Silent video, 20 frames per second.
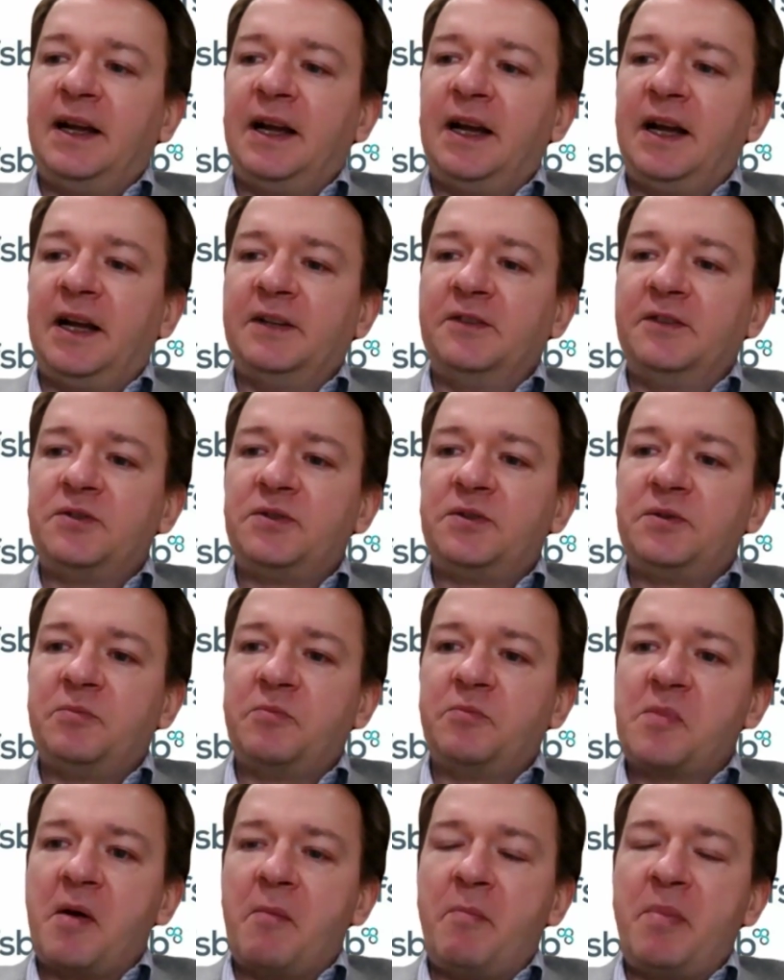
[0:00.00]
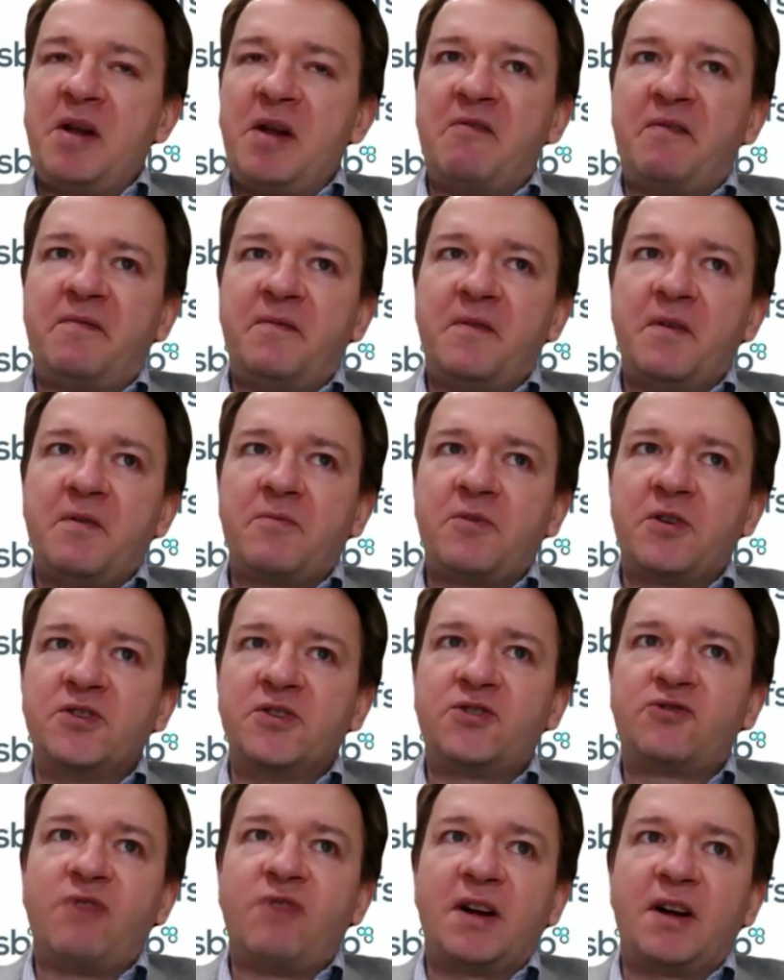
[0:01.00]
And a bit of
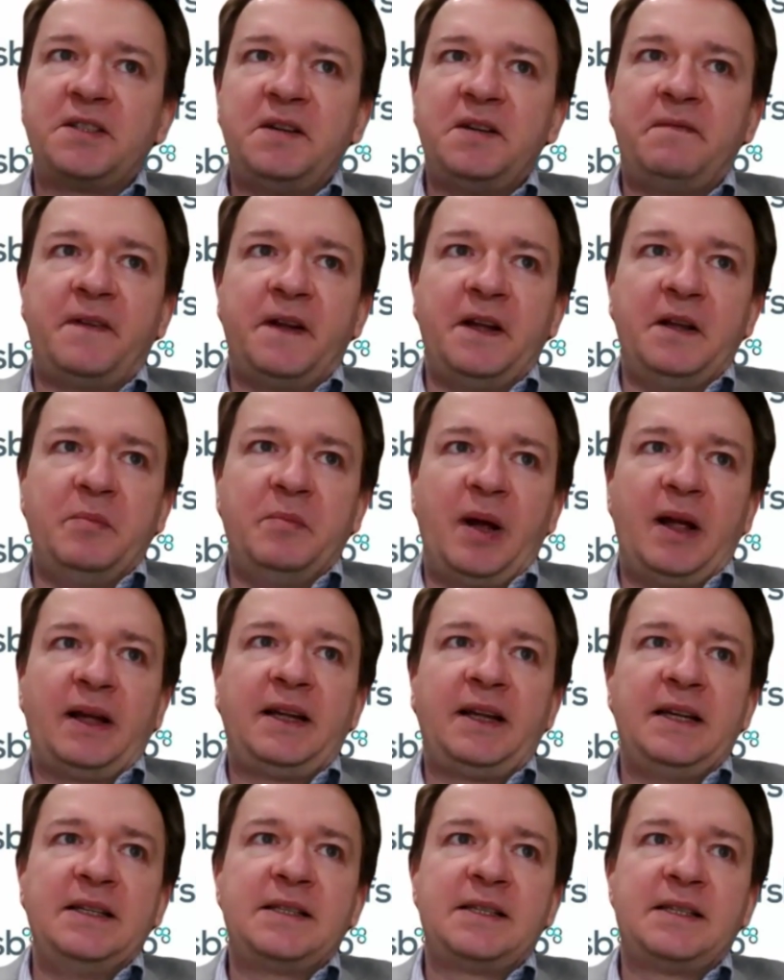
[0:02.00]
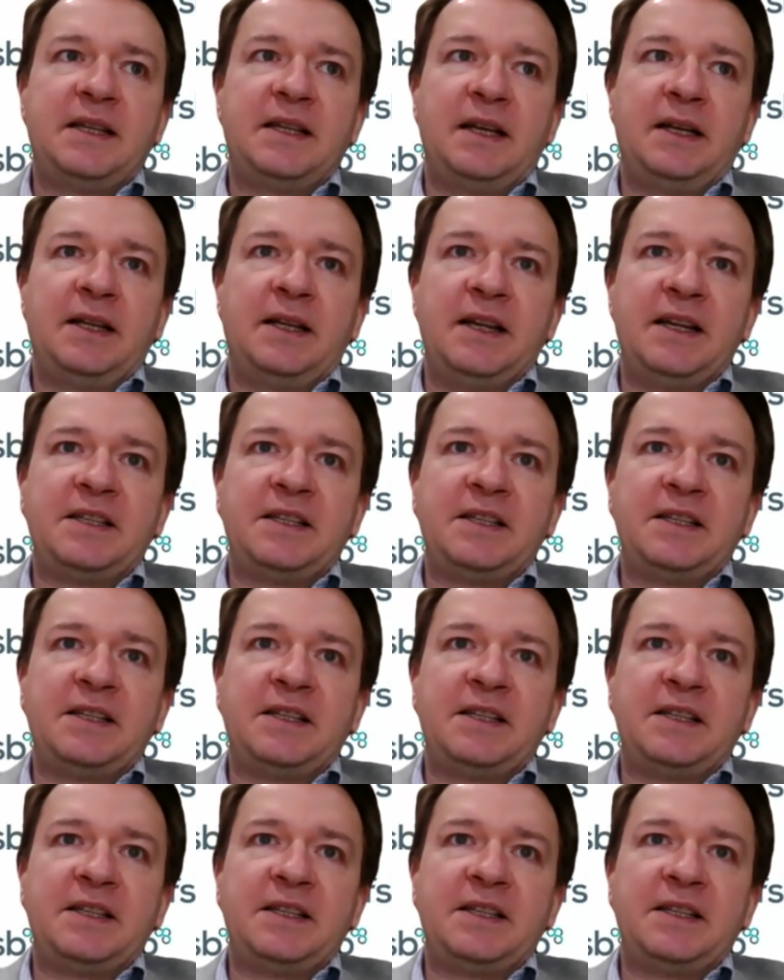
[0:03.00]
constructive feedback is that